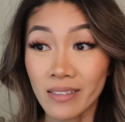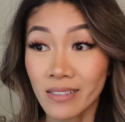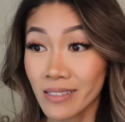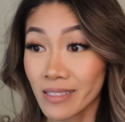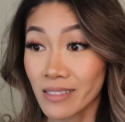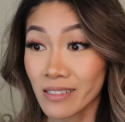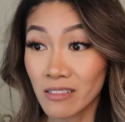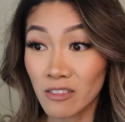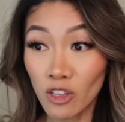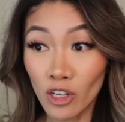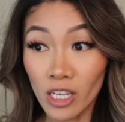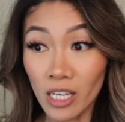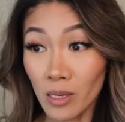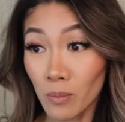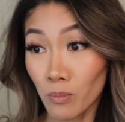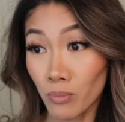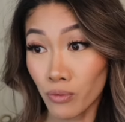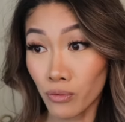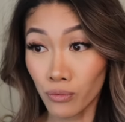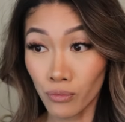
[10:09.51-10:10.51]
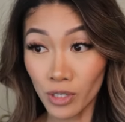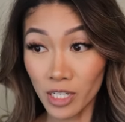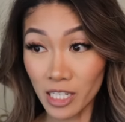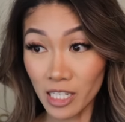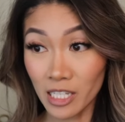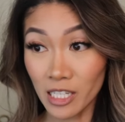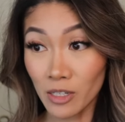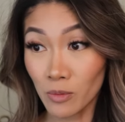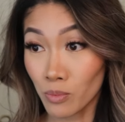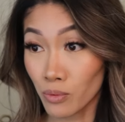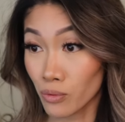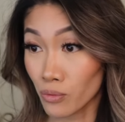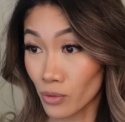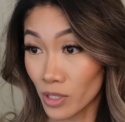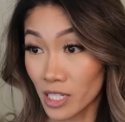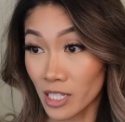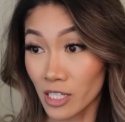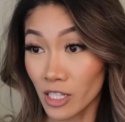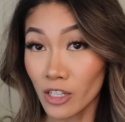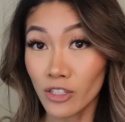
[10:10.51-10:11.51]
It's looking pretty,
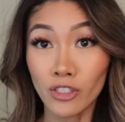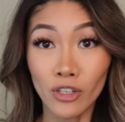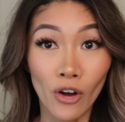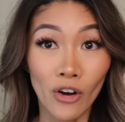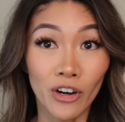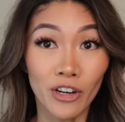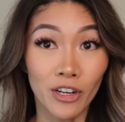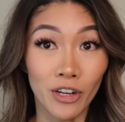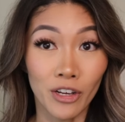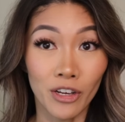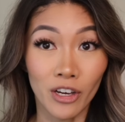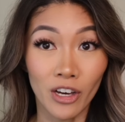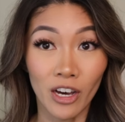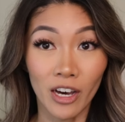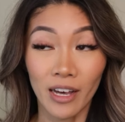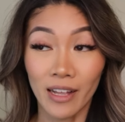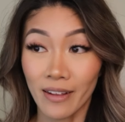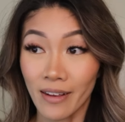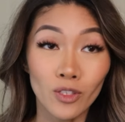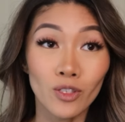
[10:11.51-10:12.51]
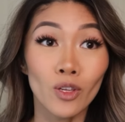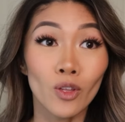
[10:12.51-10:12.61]
pretty darn good.